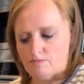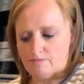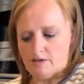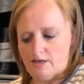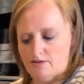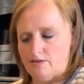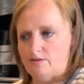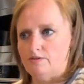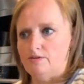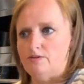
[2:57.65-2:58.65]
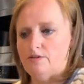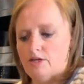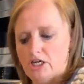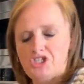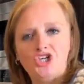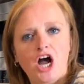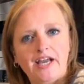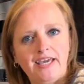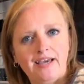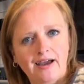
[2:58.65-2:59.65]
I don't know, a chalky
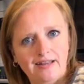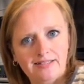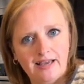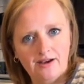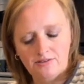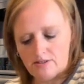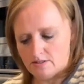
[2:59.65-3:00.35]
kind of sound.